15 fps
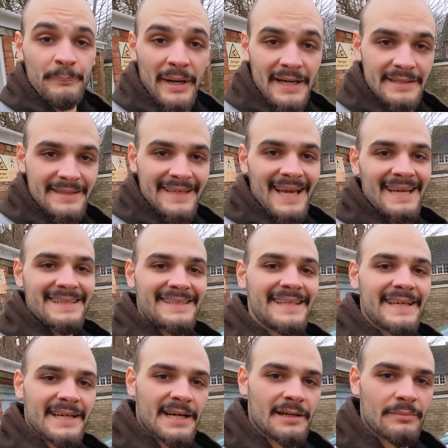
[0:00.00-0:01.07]
But the
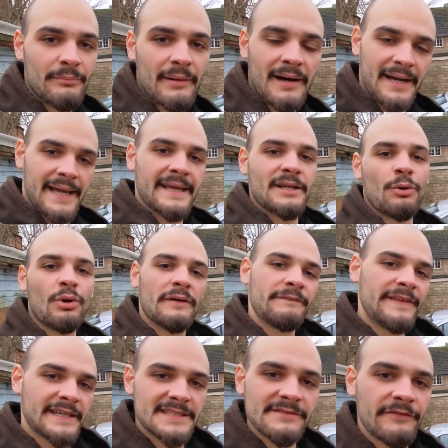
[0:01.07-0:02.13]
idea behind all of
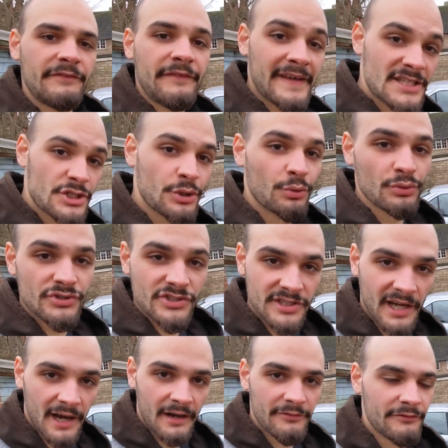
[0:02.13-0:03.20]
this visual
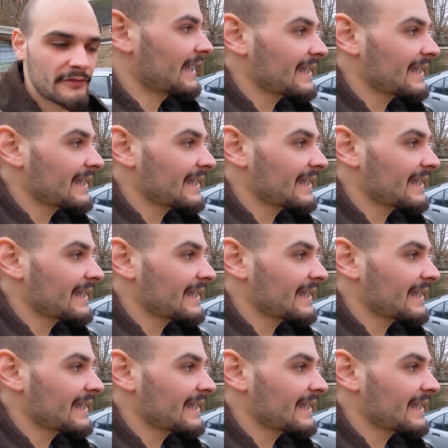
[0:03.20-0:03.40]
stuff